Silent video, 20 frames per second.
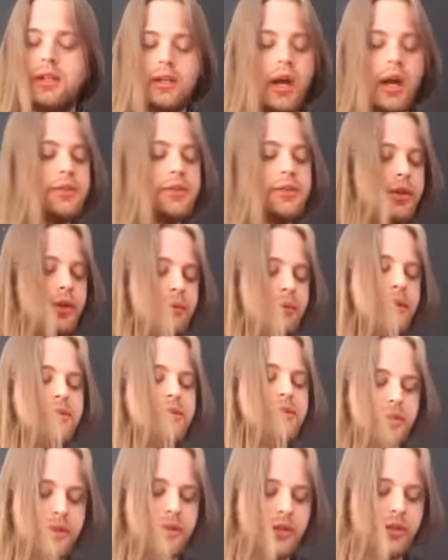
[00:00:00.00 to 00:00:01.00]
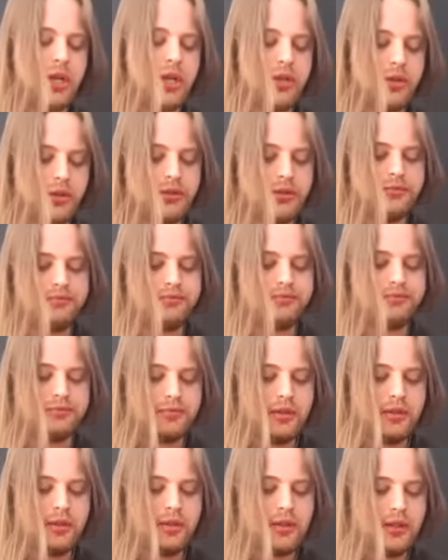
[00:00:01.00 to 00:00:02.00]
Oh, sorry, we're still on the G chord.
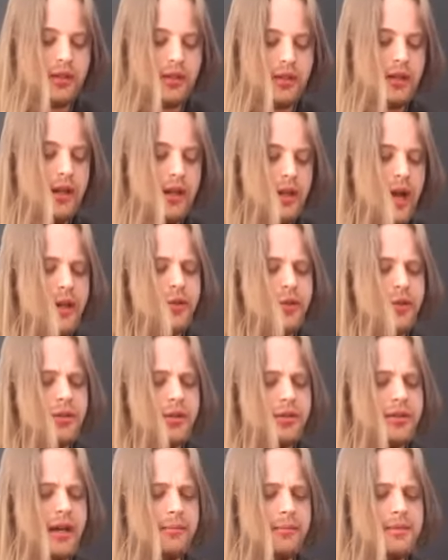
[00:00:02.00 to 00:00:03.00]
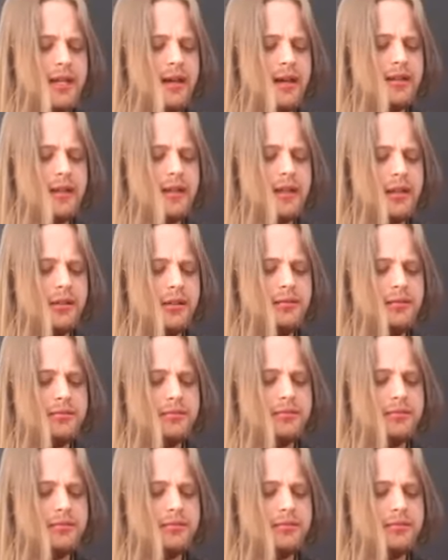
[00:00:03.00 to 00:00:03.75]
I thought you'd come down like you.